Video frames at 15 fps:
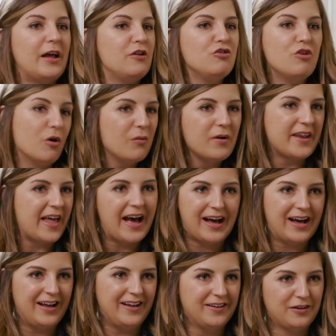And no one
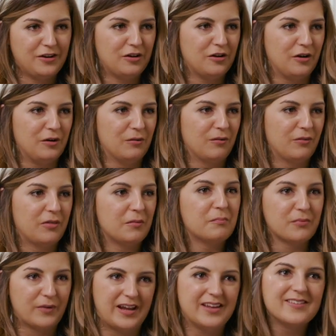had, you know, the
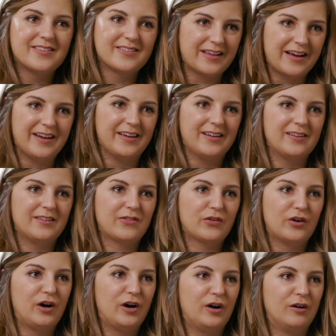brain
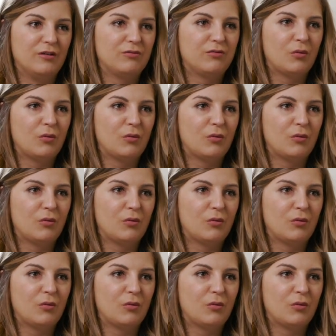science of